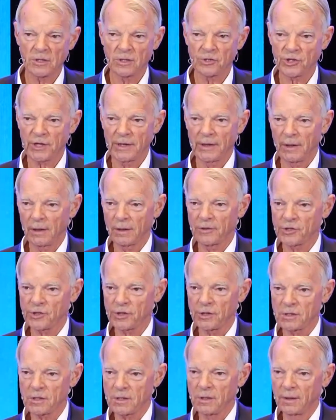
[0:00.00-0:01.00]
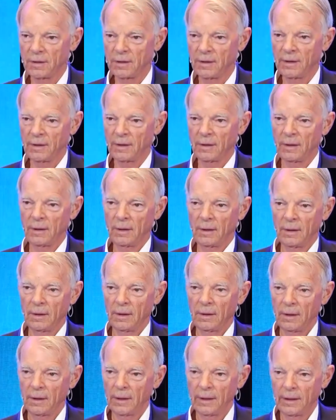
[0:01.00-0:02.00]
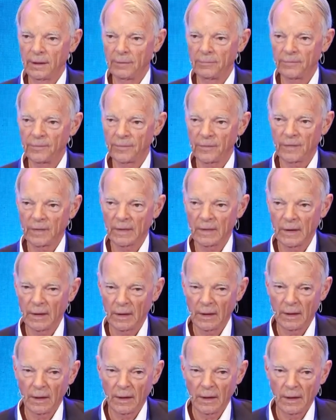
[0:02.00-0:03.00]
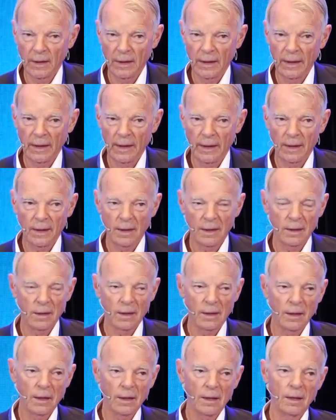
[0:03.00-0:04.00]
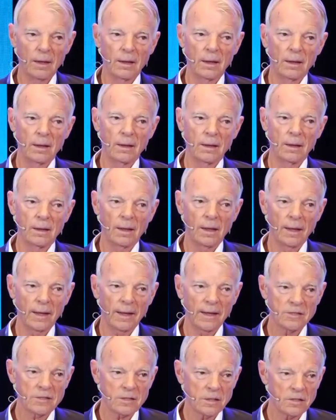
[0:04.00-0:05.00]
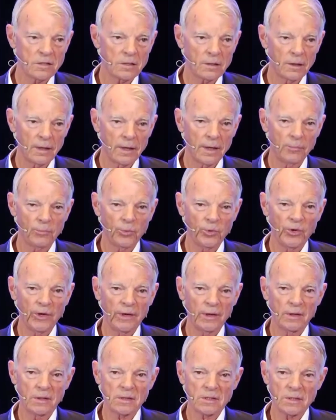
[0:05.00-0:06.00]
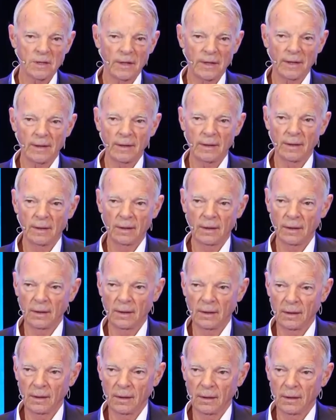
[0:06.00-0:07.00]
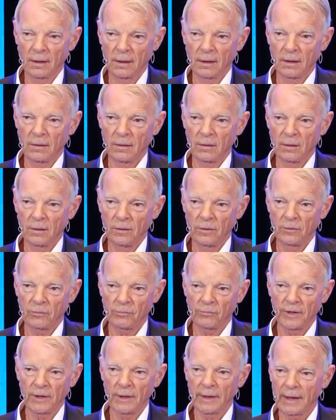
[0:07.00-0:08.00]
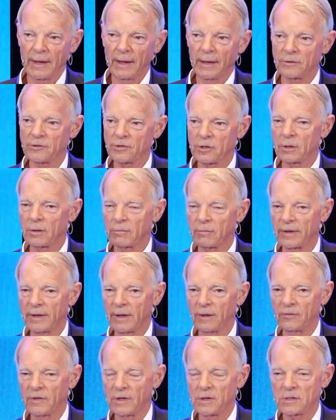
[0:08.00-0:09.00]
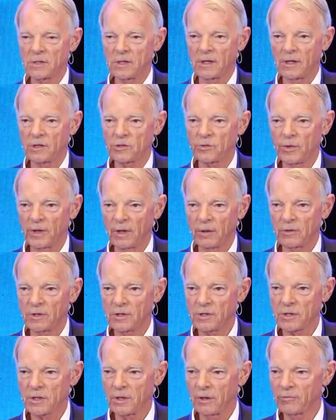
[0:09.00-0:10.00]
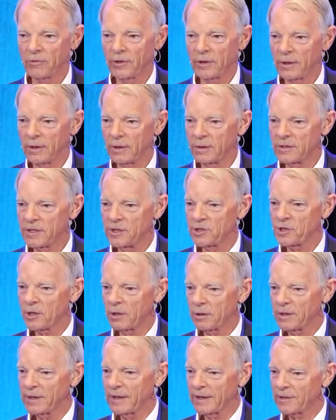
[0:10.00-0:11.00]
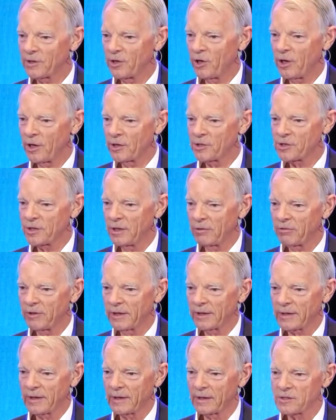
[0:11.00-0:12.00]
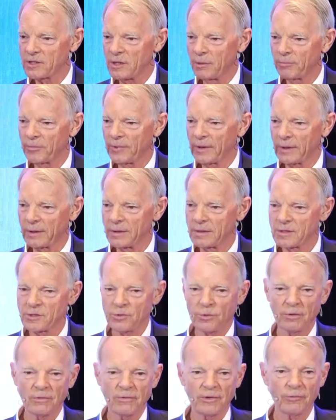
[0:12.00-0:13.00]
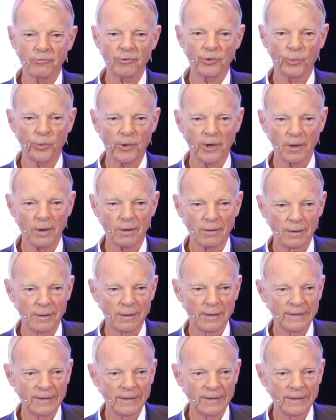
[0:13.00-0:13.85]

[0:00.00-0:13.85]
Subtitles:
and challenges. And I guess the starting point is that you really can't turn around these days without discovering digital technology affecting something. It's sort of everywhere.